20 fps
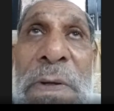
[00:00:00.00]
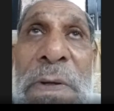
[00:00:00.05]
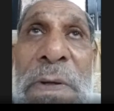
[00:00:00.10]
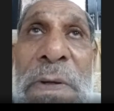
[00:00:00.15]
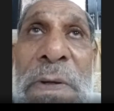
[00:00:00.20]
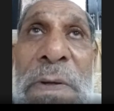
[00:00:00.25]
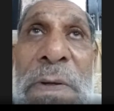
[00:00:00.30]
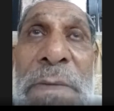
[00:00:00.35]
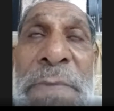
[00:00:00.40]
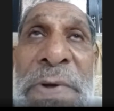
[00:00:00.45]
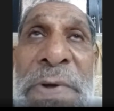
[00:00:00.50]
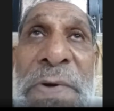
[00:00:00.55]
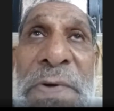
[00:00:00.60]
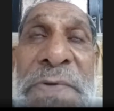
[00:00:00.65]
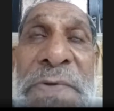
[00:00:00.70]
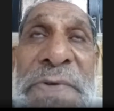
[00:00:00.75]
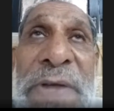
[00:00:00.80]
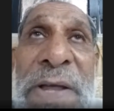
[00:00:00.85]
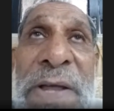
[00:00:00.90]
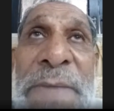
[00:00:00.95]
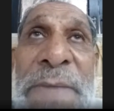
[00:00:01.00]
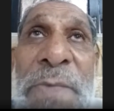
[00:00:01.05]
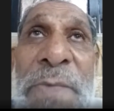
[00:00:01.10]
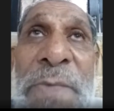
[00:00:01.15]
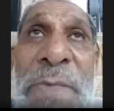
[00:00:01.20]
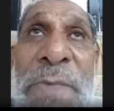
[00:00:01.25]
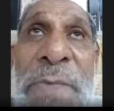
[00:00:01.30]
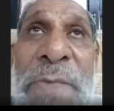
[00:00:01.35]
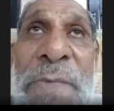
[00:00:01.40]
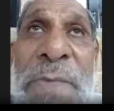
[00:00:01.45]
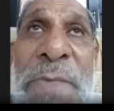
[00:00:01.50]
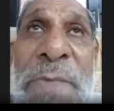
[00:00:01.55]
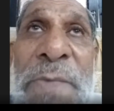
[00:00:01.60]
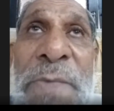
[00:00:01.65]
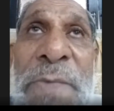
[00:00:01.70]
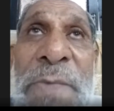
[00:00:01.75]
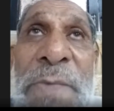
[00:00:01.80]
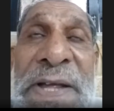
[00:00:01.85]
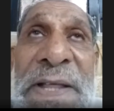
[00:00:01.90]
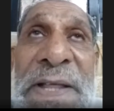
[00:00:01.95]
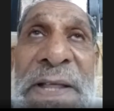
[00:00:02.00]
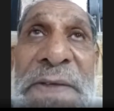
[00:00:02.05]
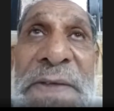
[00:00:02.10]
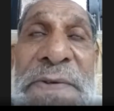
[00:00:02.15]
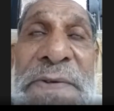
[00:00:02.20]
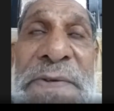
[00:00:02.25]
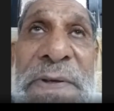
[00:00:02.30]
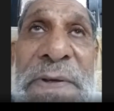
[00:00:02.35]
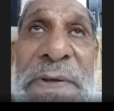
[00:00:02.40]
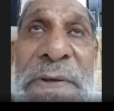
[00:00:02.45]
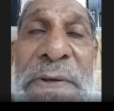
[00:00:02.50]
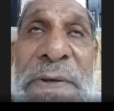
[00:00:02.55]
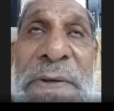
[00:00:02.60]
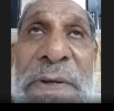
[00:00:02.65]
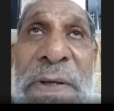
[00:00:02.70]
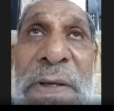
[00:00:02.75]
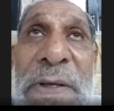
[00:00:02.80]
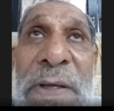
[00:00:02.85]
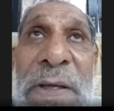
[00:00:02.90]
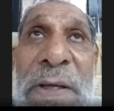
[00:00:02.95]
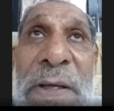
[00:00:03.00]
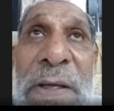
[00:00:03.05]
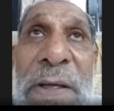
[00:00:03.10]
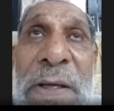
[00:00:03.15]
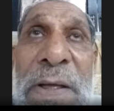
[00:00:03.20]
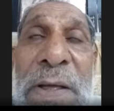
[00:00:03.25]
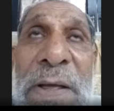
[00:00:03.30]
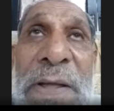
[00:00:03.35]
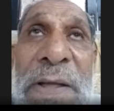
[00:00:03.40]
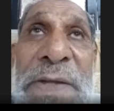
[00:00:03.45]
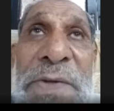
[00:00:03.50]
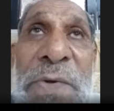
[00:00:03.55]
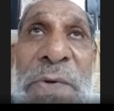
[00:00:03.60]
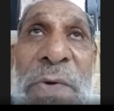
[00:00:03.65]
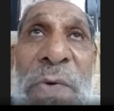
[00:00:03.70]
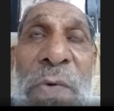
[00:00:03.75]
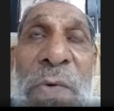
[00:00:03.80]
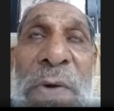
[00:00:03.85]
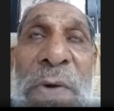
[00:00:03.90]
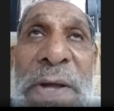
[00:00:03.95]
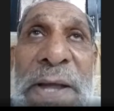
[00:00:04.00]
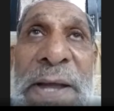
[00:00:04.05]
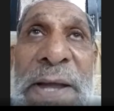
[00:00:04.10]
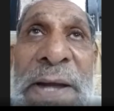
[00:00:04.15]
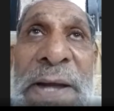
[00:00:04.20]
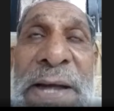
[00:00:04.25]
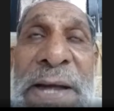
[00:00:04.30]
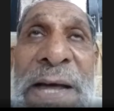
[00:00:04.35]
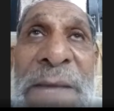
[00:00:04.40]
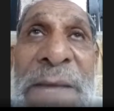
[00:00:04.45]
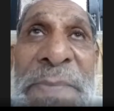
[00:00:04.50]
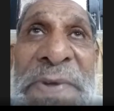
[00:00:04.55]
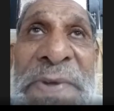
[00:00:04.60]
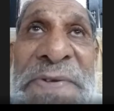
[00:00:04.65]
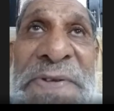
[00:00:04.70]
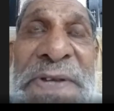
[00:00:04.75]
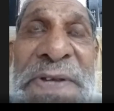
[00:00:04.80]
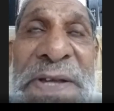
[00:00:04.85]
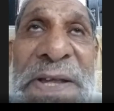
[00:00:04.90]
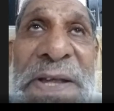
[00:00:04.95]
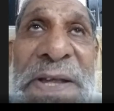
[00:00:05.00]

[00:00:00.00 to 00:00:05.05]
because hemoglobin is decreased, and you look at RBC